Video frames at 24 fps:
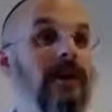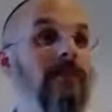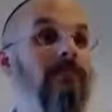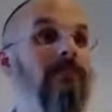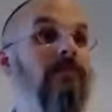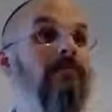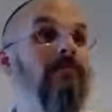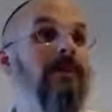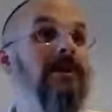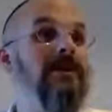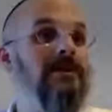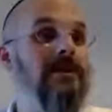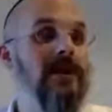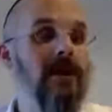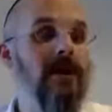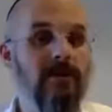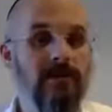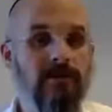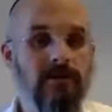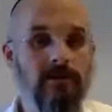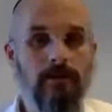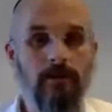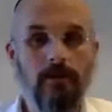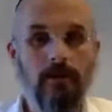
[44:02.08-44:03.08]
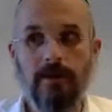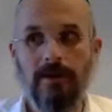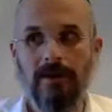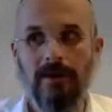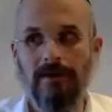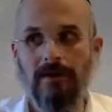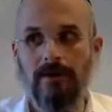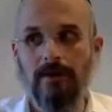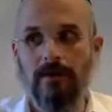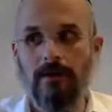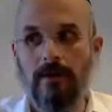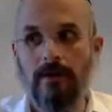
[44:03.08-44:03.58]
I put myself into clothing.
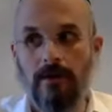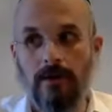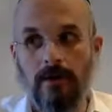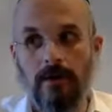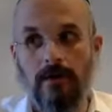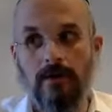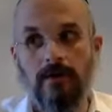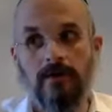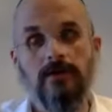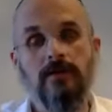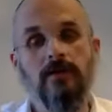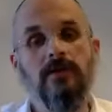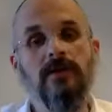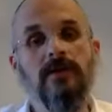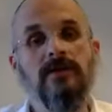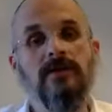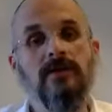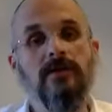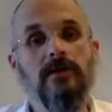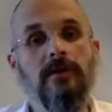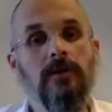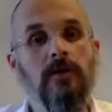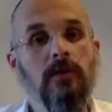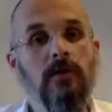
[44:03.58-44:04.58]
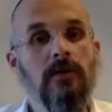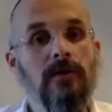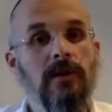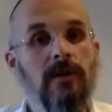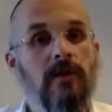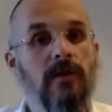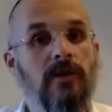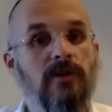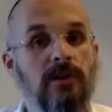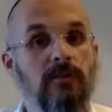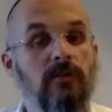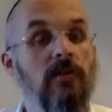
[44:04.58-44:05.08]
So these are clothing of
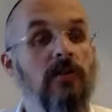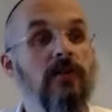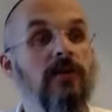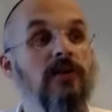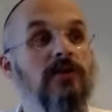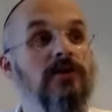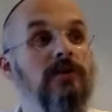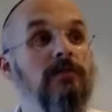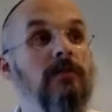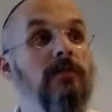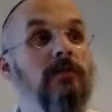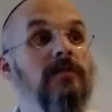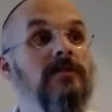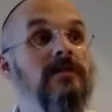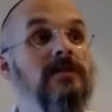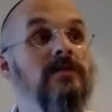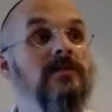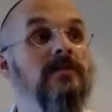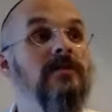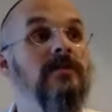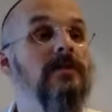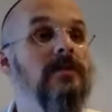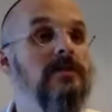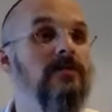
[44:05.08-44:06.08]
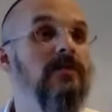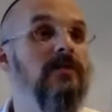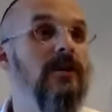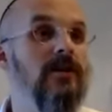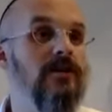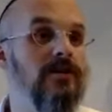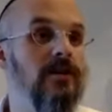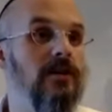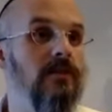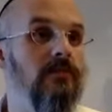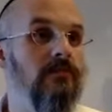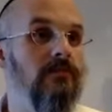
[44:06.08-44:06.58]
the neshama, where the neshama puts its feelings for
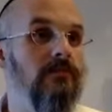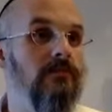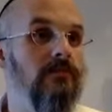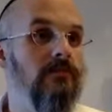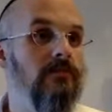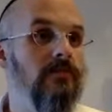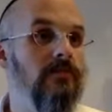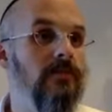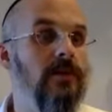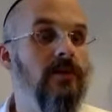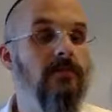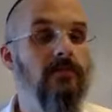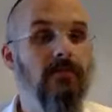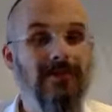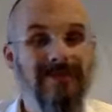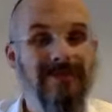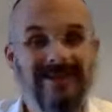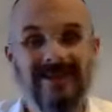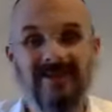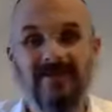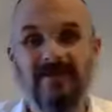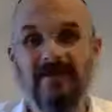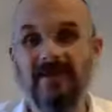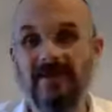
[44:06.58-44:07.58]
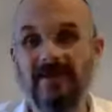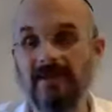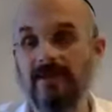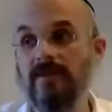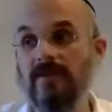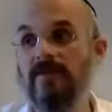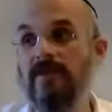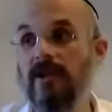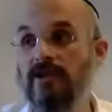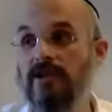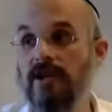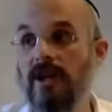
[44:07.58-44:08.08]
Hashem. It puts its feelings
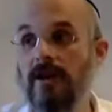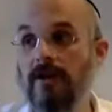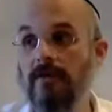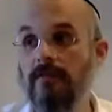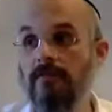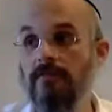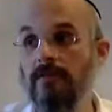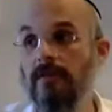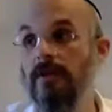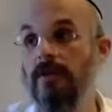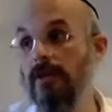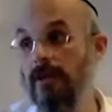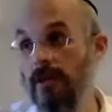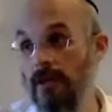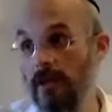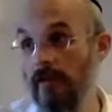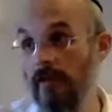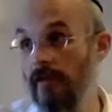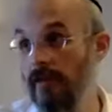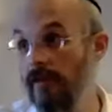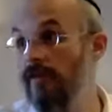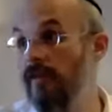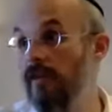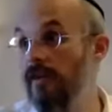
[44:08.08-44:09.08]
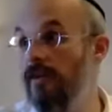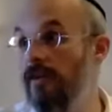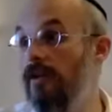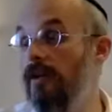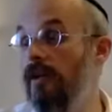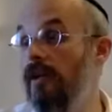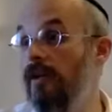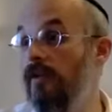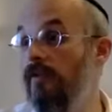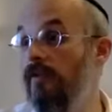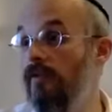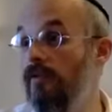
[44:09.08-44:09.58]
for Hashem, love and fear,
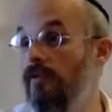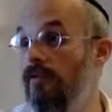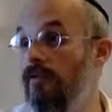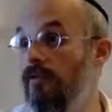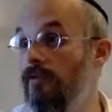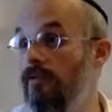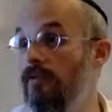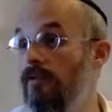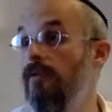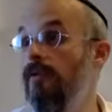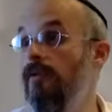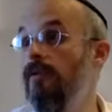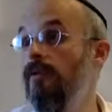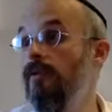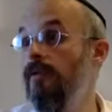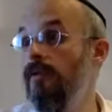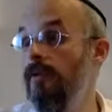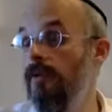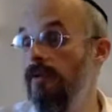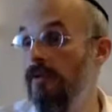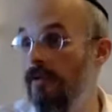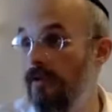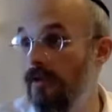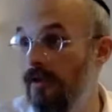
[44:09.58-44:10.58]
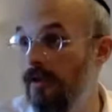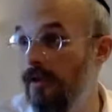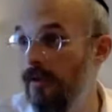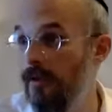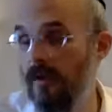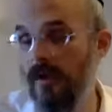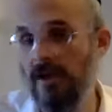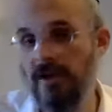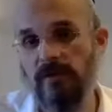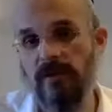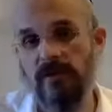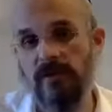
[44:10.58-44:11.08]
into
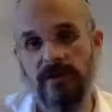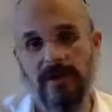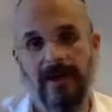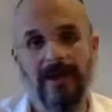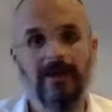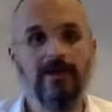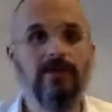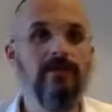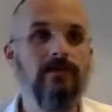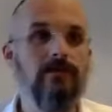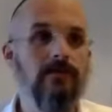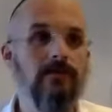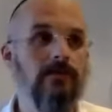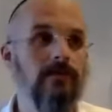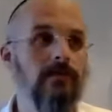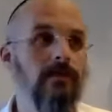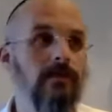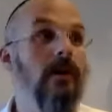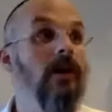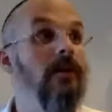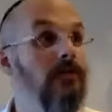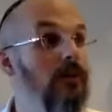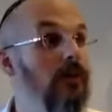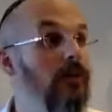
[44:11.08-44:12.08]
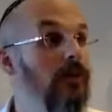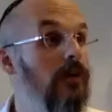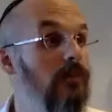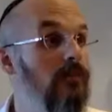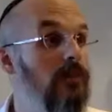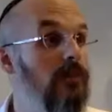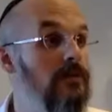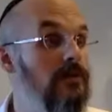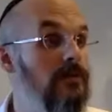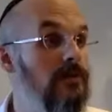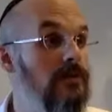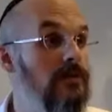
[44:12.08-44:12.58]
thought, speech, and action of Torah and
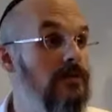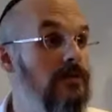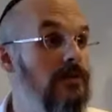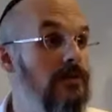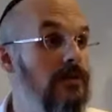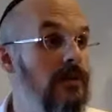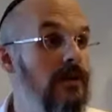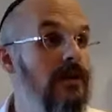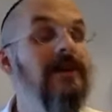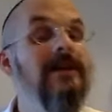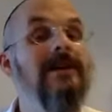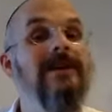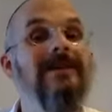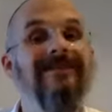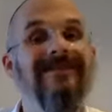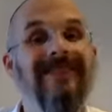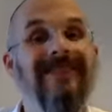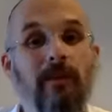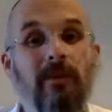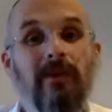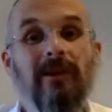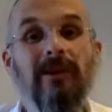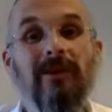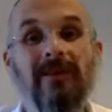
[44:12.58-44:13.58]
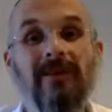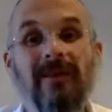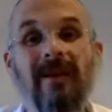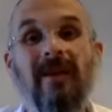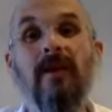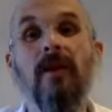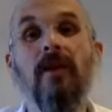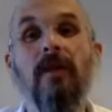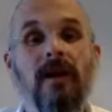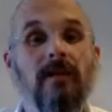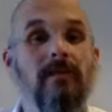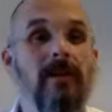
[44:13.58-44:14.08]
mitzvahs. Then we learned another
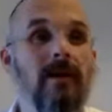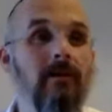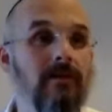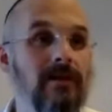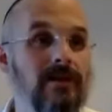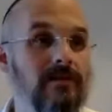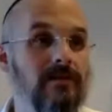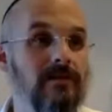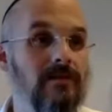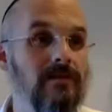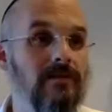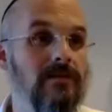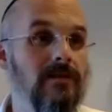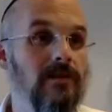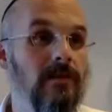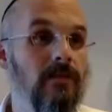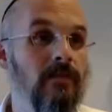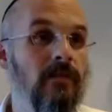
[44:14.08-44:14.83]
thing about mitzvahs.